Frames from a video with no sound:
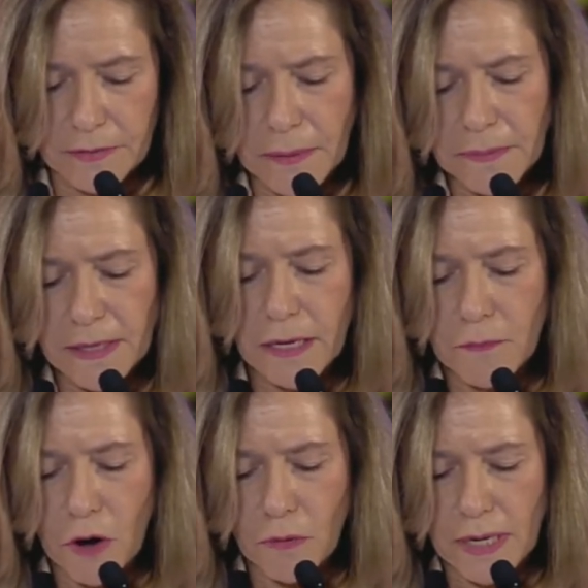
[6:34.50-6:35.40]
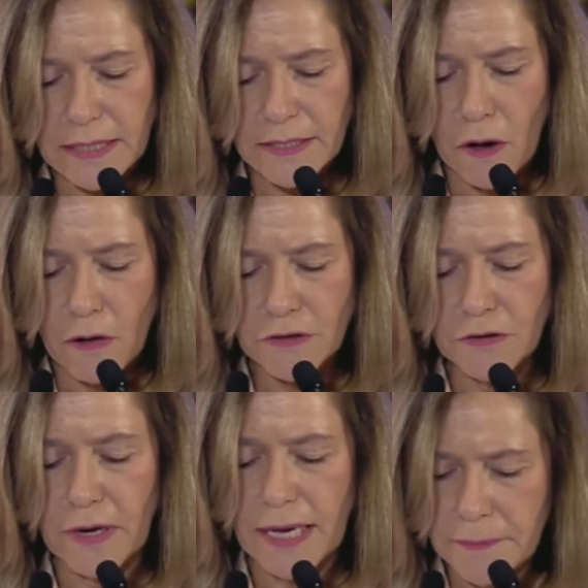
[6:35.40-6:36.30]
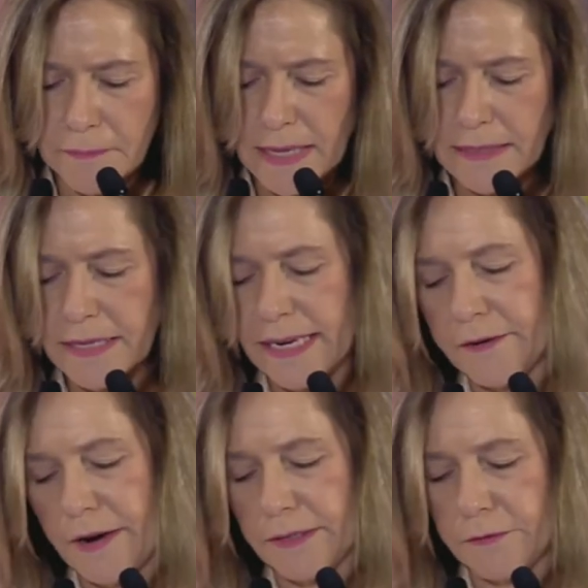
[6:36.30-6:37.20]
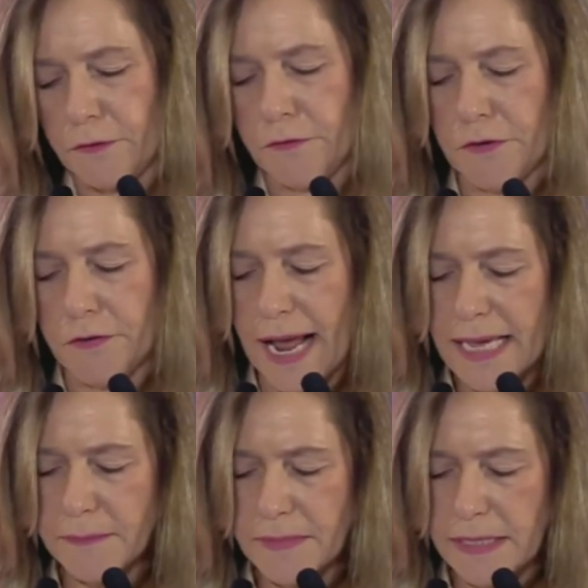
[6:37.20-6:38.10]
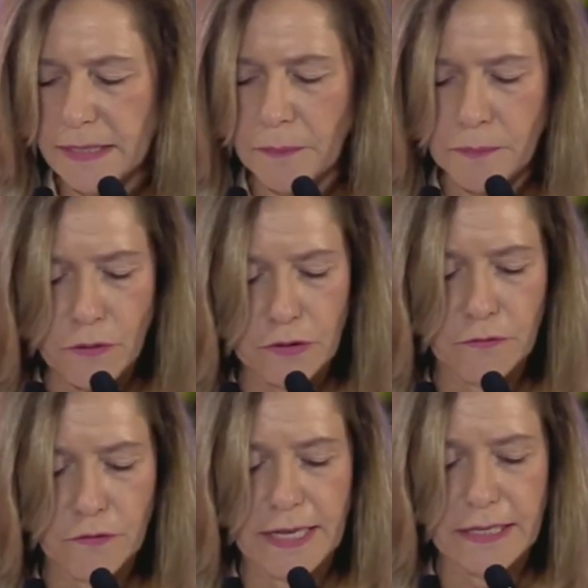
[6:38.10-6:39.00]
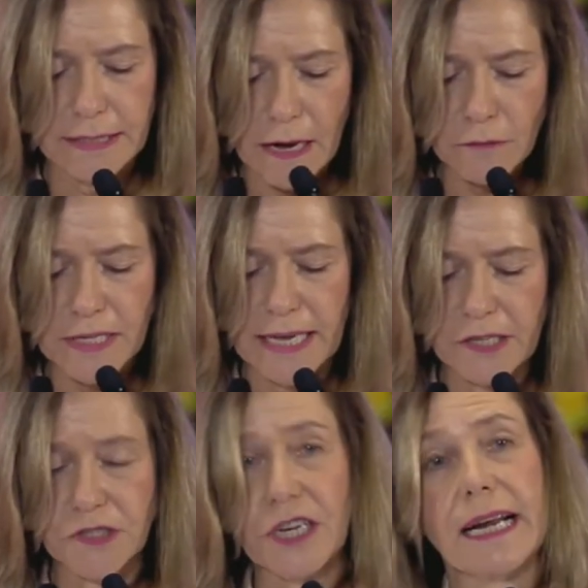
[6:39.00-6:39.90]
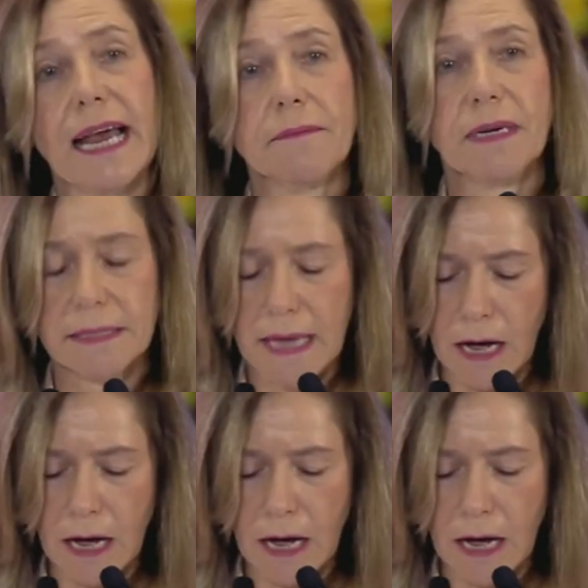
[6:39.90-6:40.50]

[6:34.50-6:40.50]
WMO is also immensely grateful for IMD's support for the South Asian Climate